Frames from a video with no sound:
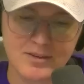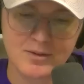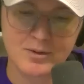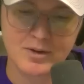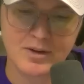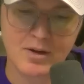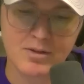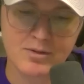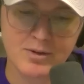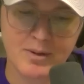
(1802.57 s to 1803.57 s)
you could go
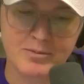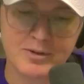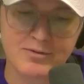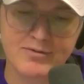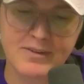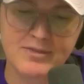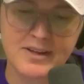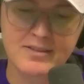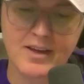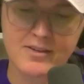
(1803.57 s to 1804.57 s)
through up to
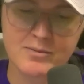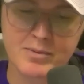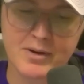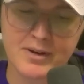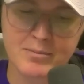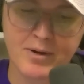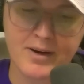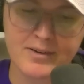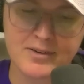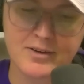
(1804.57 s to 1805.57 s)
15,000 period
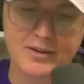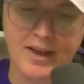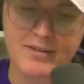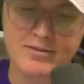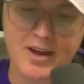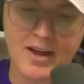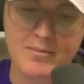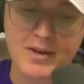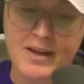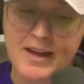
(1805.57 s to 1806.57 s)
products in your
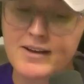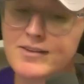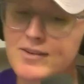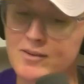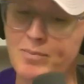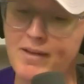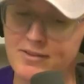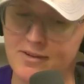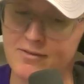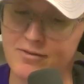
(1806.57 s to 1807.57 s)
lifetime. It is
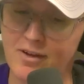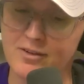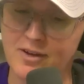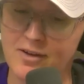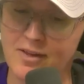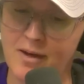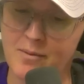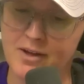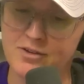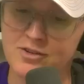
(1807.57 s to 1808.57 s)
expensive. I'll tell you that. Oh, much.